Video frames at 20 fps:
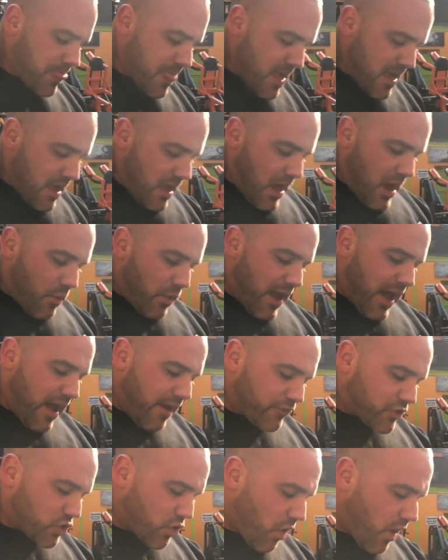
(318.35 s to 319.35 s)
And when I
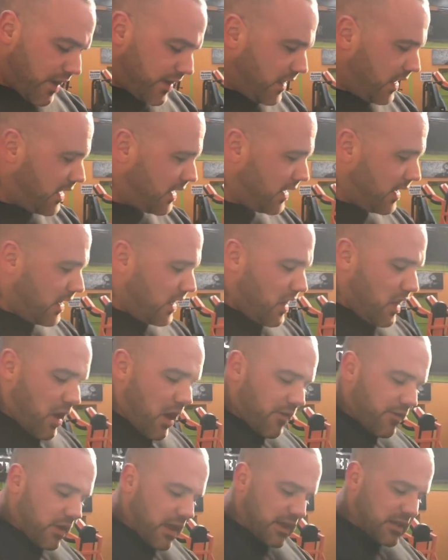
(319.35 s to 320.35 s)
have tried,
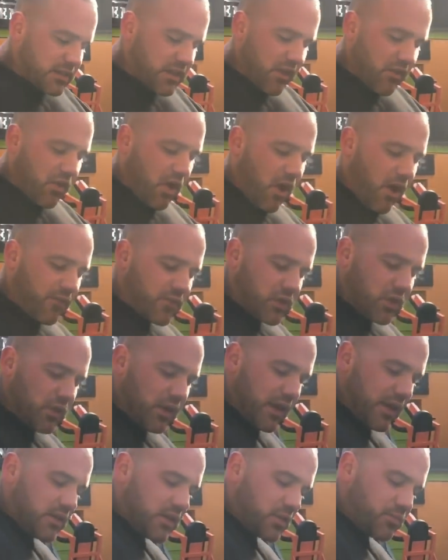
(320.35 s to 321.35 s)
over the last year and a half, two
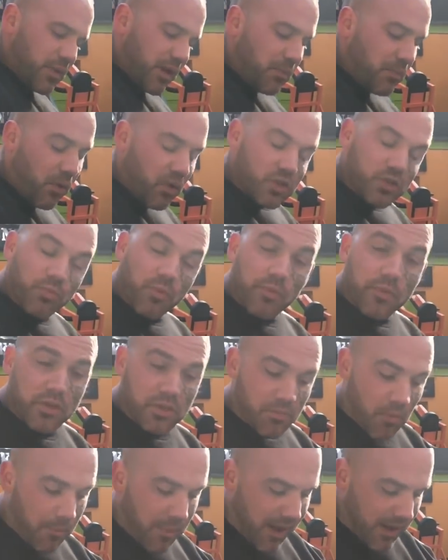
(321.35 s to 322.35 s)
years, it's been impossible
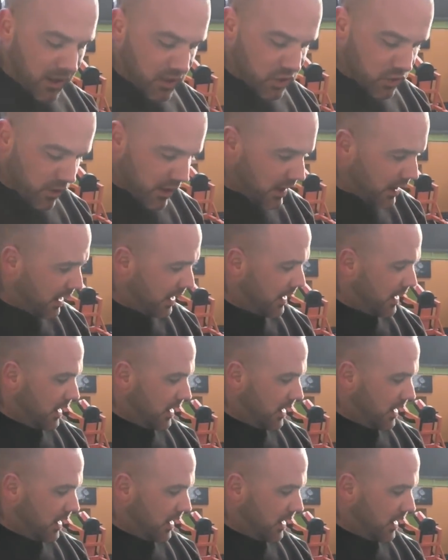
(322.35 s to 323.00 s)
because of my back injury.